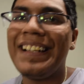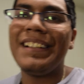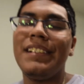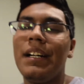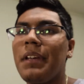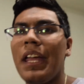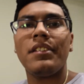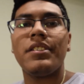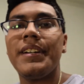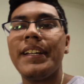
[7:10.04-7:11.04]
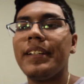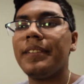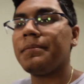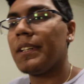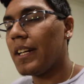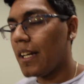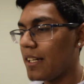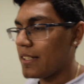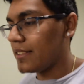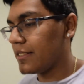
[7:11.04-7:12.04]
know, I'm getting to it. I'm
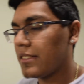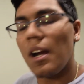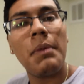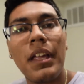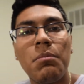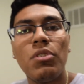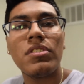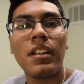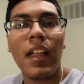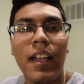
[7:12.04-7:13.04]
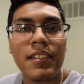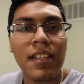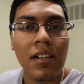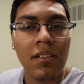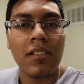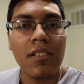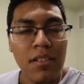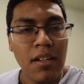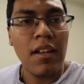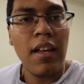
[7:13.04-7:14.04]
gonna start making music, like I said,
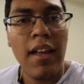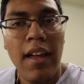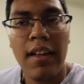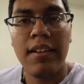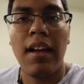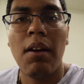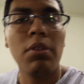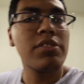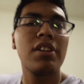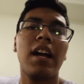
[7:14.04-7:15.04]
and uh, I want you